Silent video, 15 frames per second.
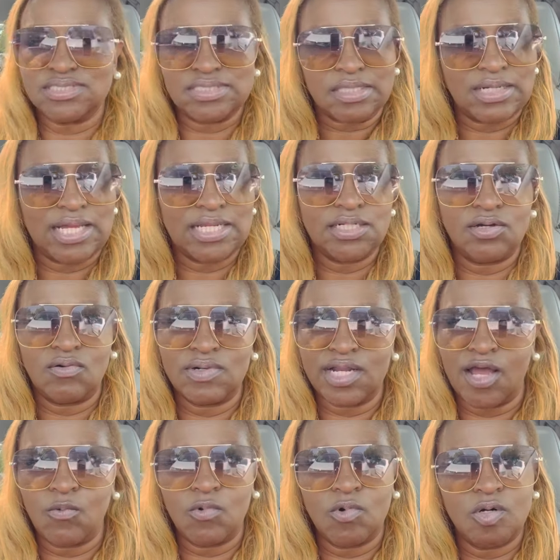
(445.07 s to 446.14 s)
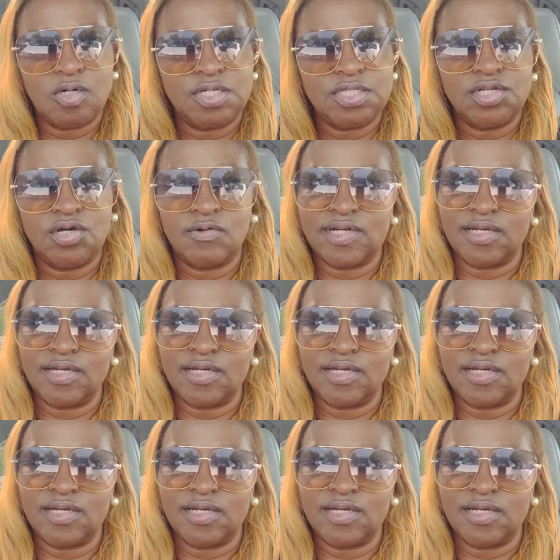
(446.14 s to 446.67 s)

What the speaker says: So I know what I want, know what